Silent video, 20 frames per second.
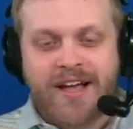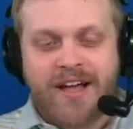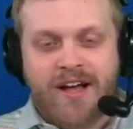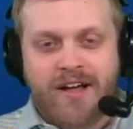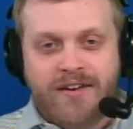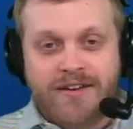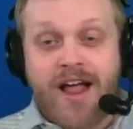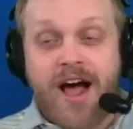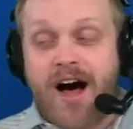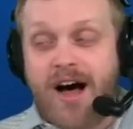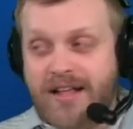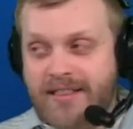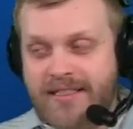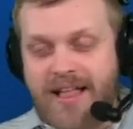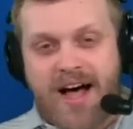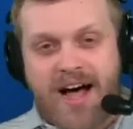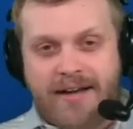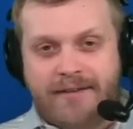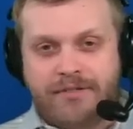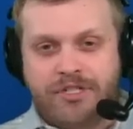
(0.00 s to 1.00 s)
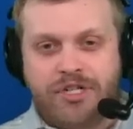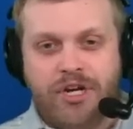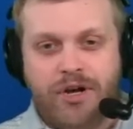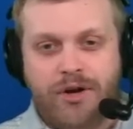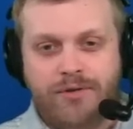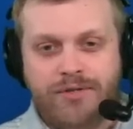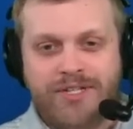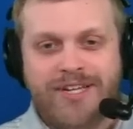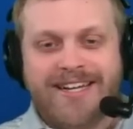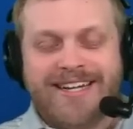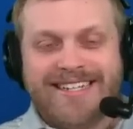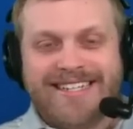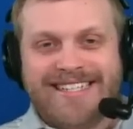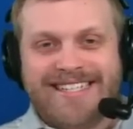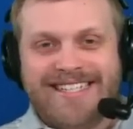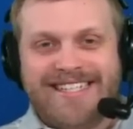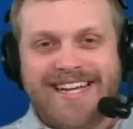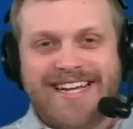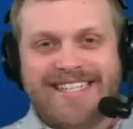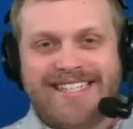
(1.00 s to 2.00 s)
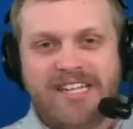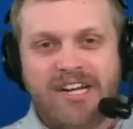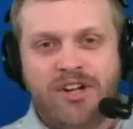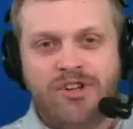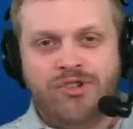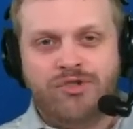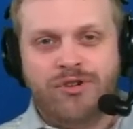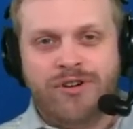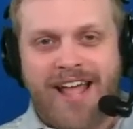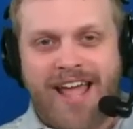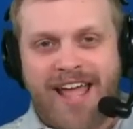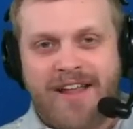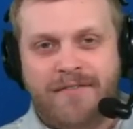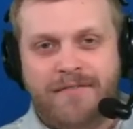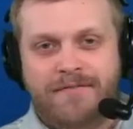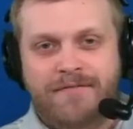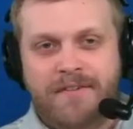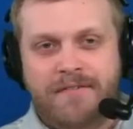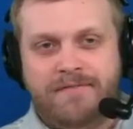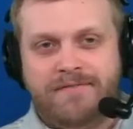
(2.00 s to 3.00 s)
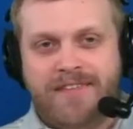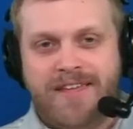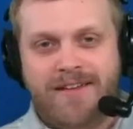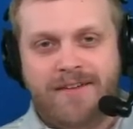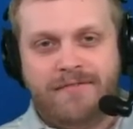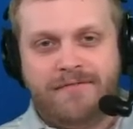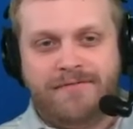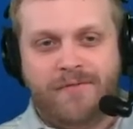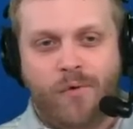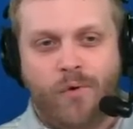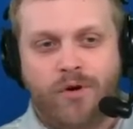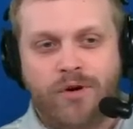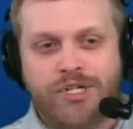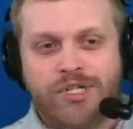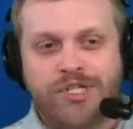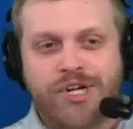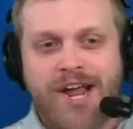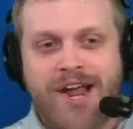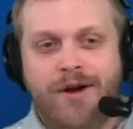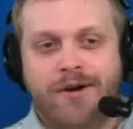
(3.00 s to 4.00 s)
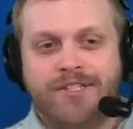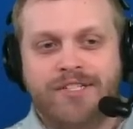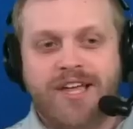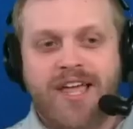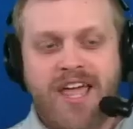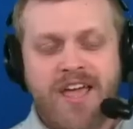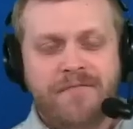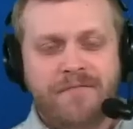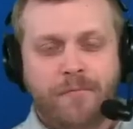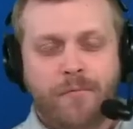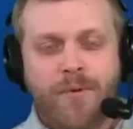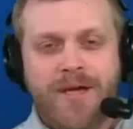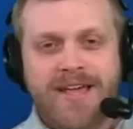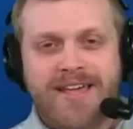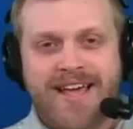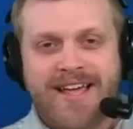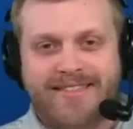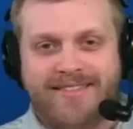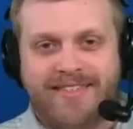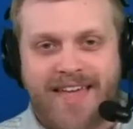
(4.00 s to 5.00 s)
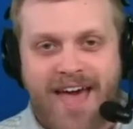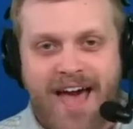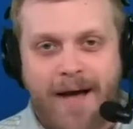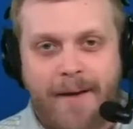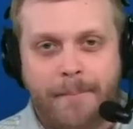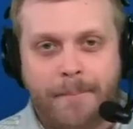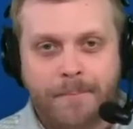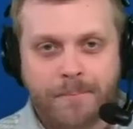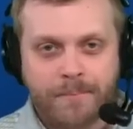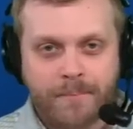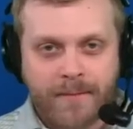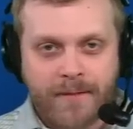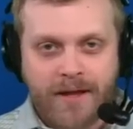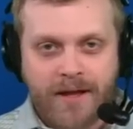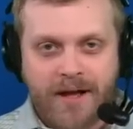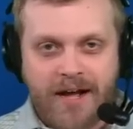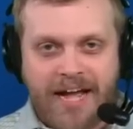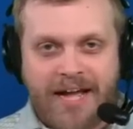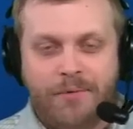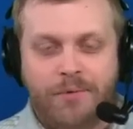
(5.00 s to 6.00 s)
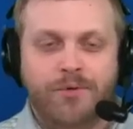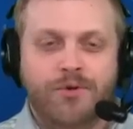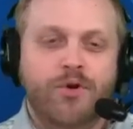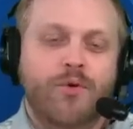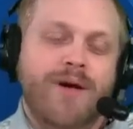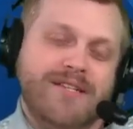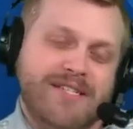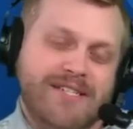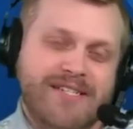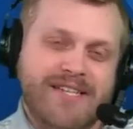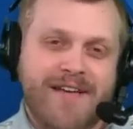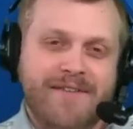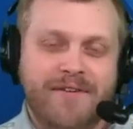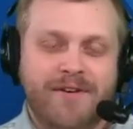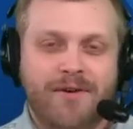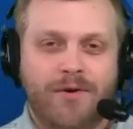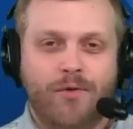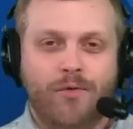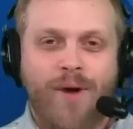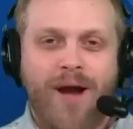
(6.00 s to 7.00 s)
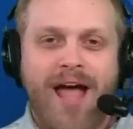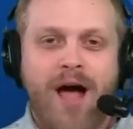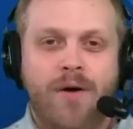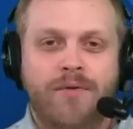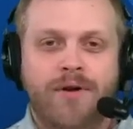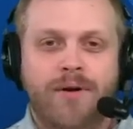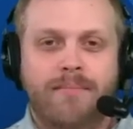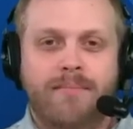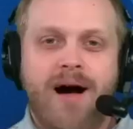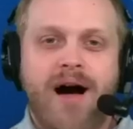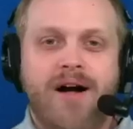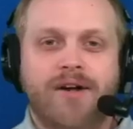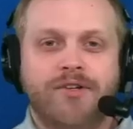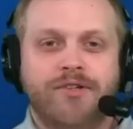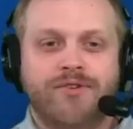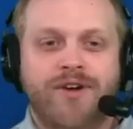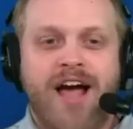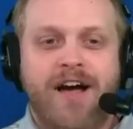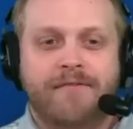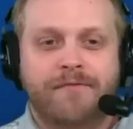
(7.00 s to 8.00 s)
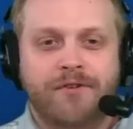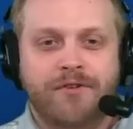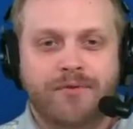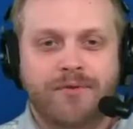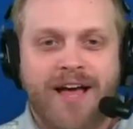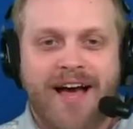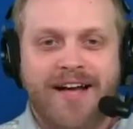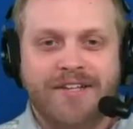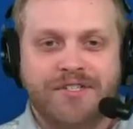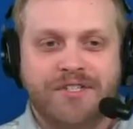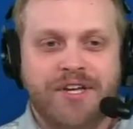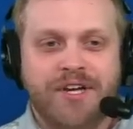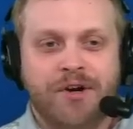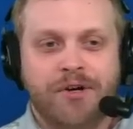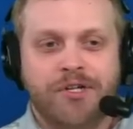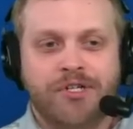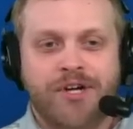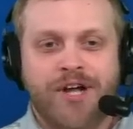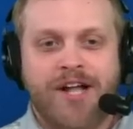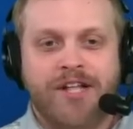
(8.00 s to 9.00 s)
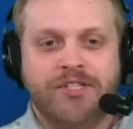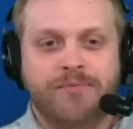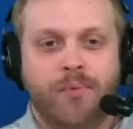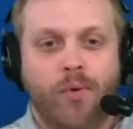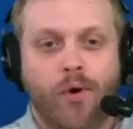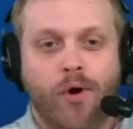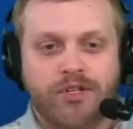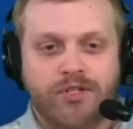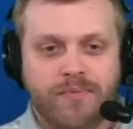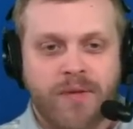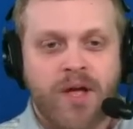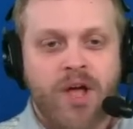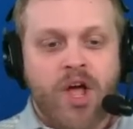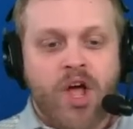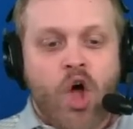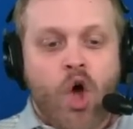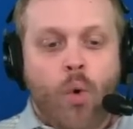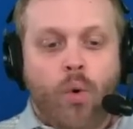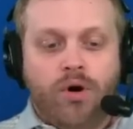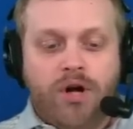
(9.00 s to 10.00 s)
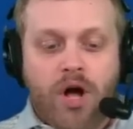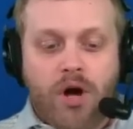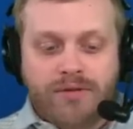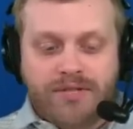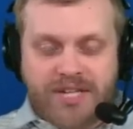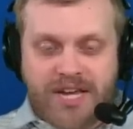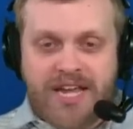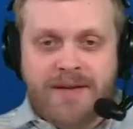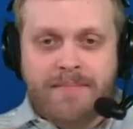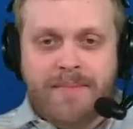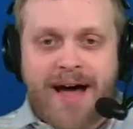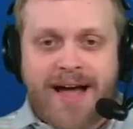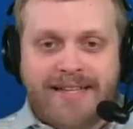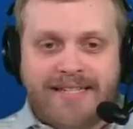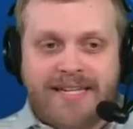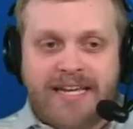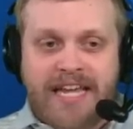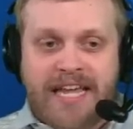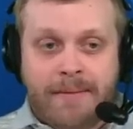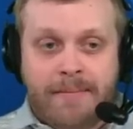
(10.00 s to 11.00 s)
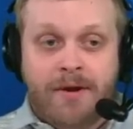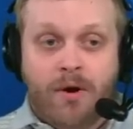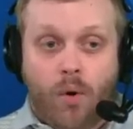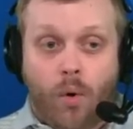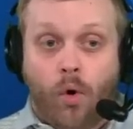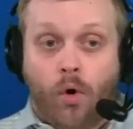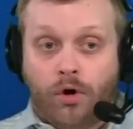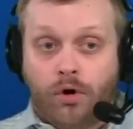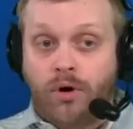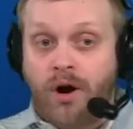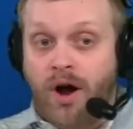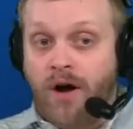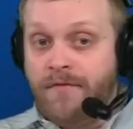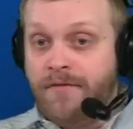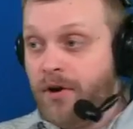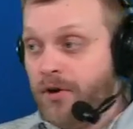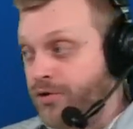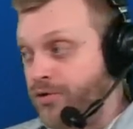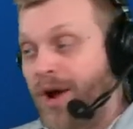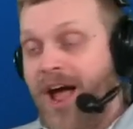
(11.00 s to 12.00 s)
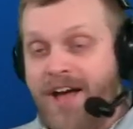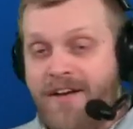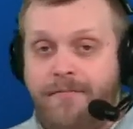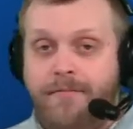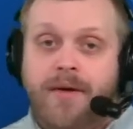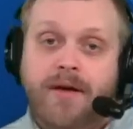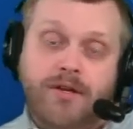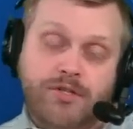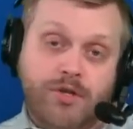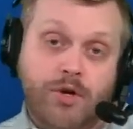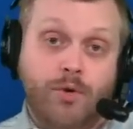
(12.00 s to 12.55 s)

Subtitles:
non-live shows, 654 shares. If we get that, I will do a 7-round mock draft for you guys here at Chat Sports. We'll go team by team in order of their draft picks. So